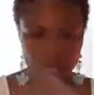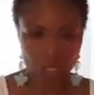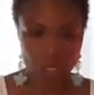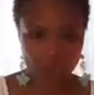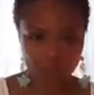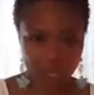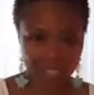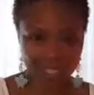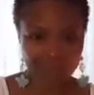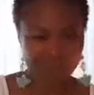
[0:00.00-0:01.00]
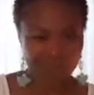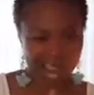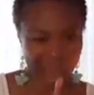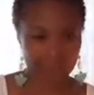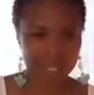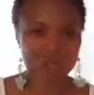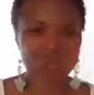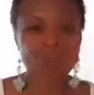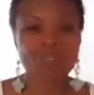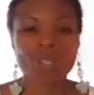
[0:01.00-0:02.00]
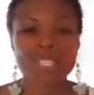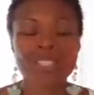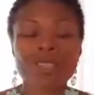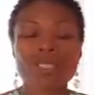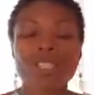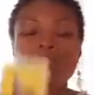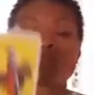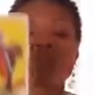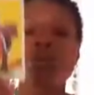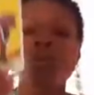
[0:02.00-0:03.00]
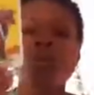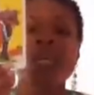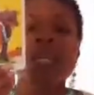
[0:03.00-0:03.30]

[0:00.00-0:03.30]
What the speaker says: in this situation. And what happens when we release ourselves from fear?